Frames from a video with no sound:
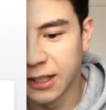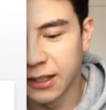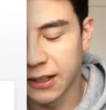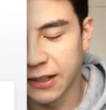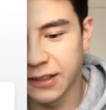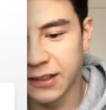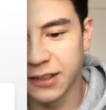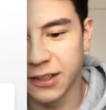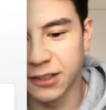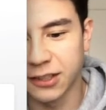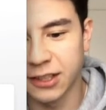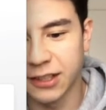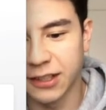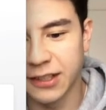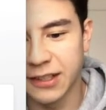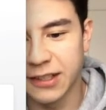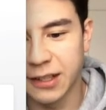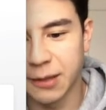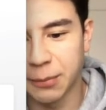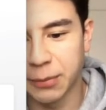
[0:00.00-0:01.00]
This is a
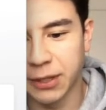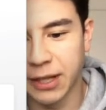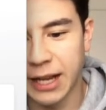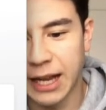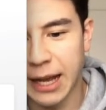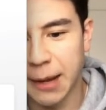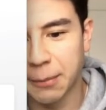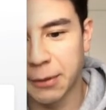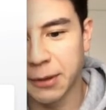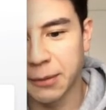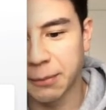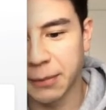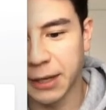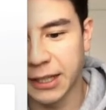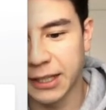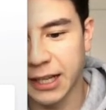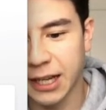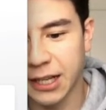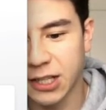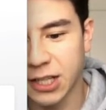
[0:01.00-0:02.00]
really simple app by
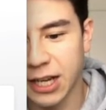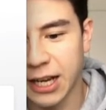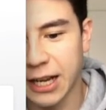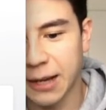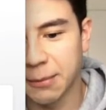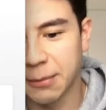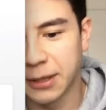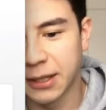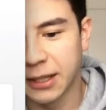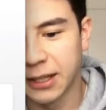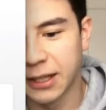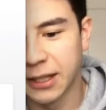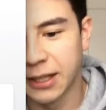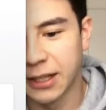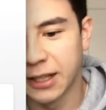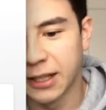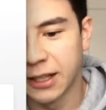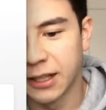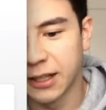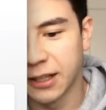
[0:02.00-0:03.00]
Ketchapp.
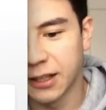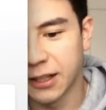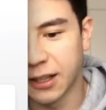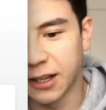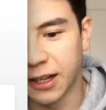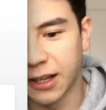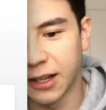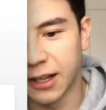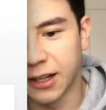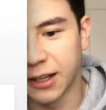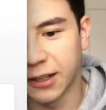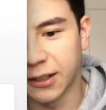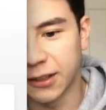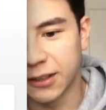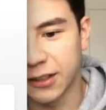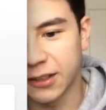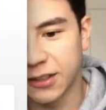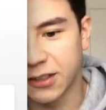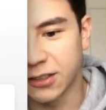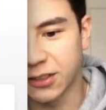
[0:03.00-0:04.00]
Uh,
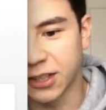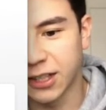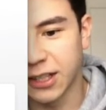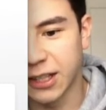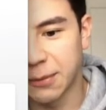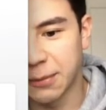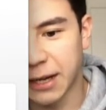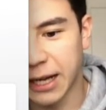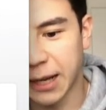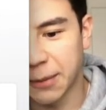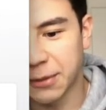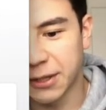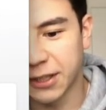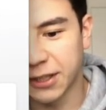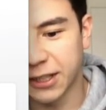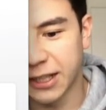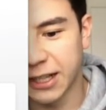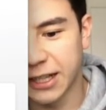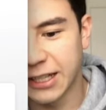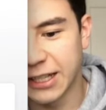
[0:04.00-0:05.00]
it's really
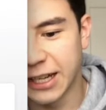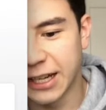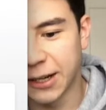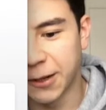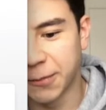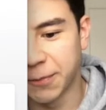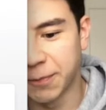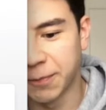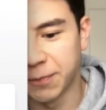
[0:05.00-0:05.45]
popular right now,